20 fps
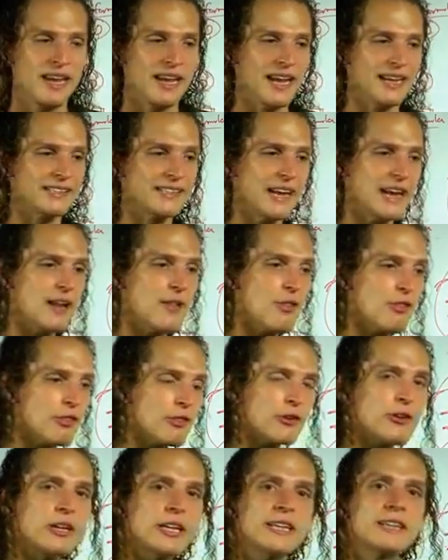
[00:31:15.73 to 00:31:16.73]
it's a
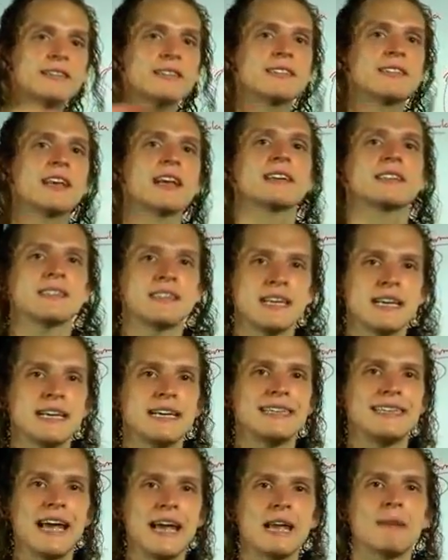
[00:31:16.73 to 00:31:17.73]
30 to
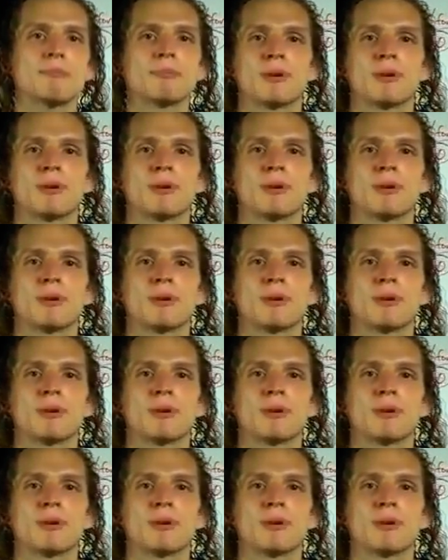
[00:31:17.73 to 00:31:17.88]
60-day